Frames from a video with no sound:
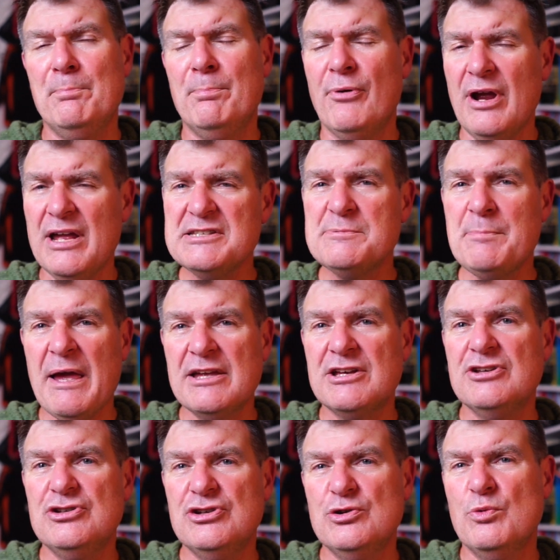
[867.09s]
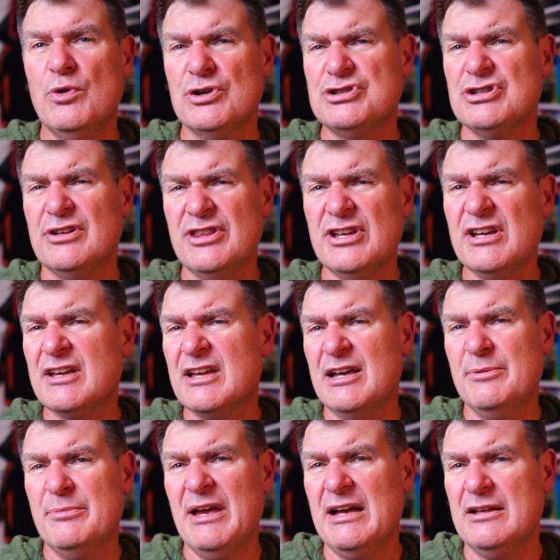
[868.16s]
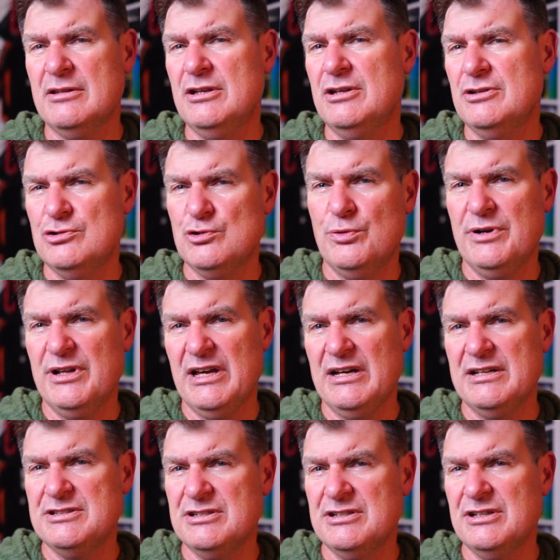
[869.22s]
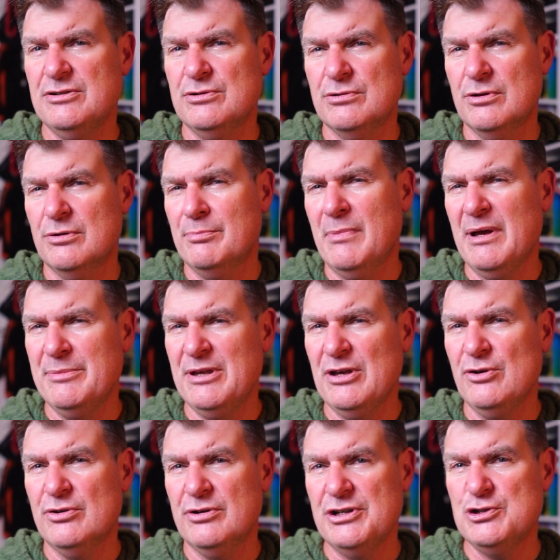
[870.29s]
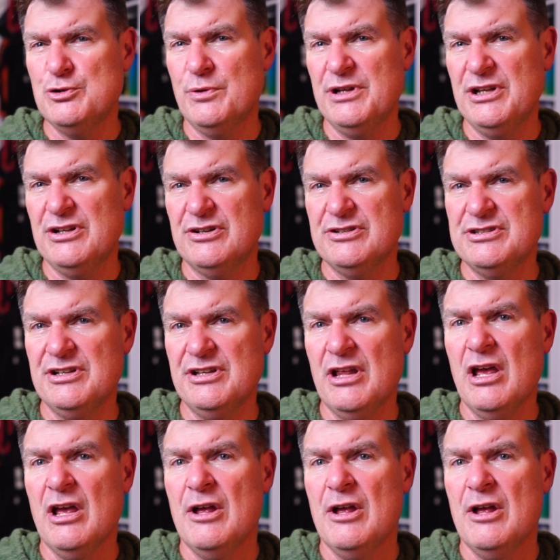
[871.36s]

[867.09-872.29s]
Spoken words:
Brand spanking new watch. I think it came out in 2018 or maybe early 2019.